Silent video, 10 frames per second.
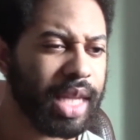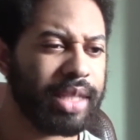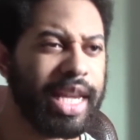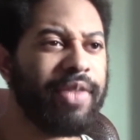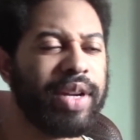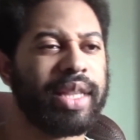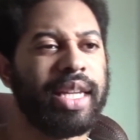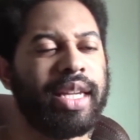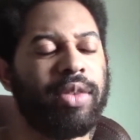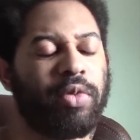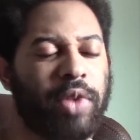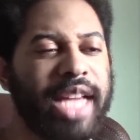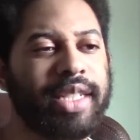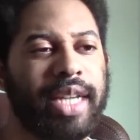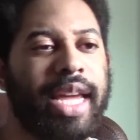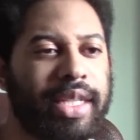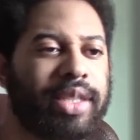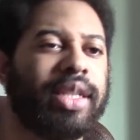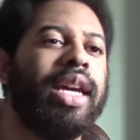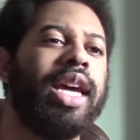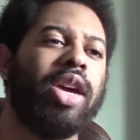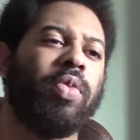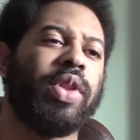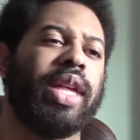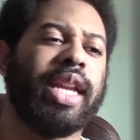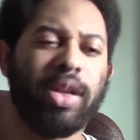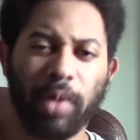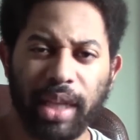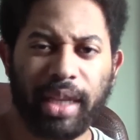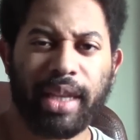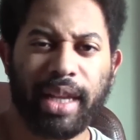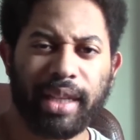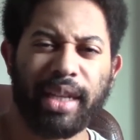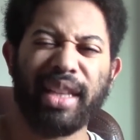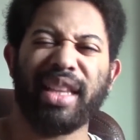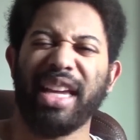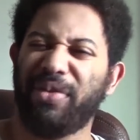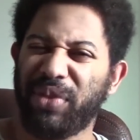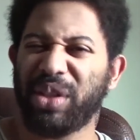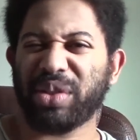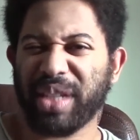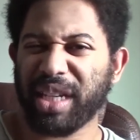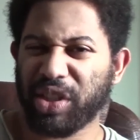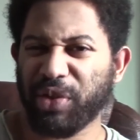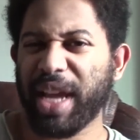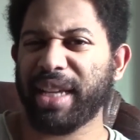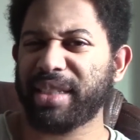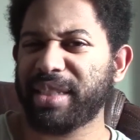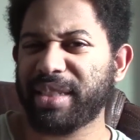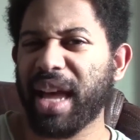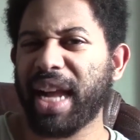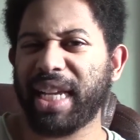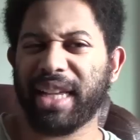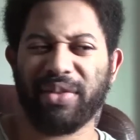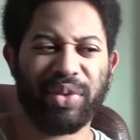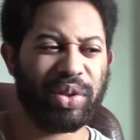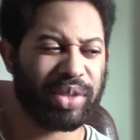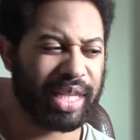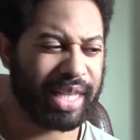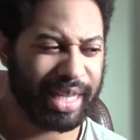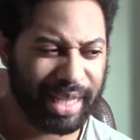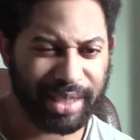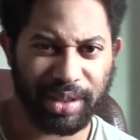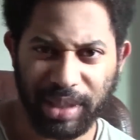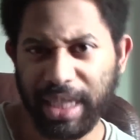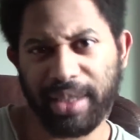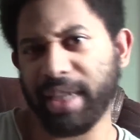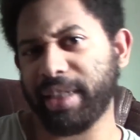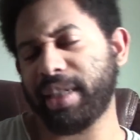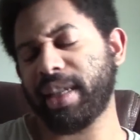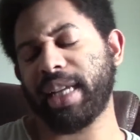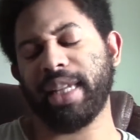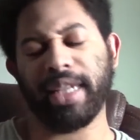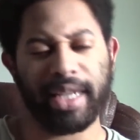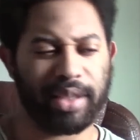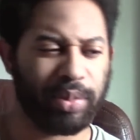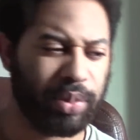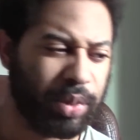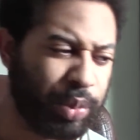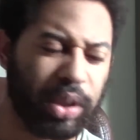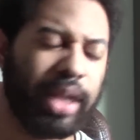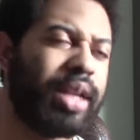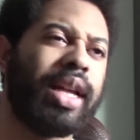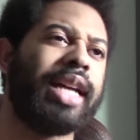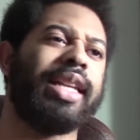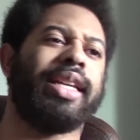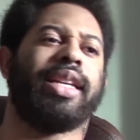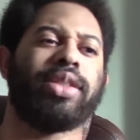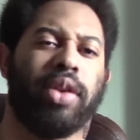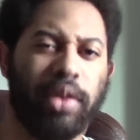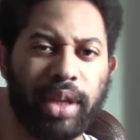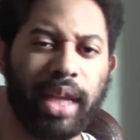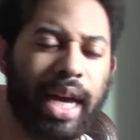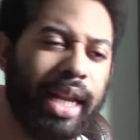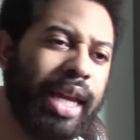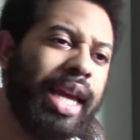definitely resonates with anyone that can, like, feels like a drag in society, that feels like, that gets their teeth kicked in a lot, that gets bullied a lot, that gets hurt a lot,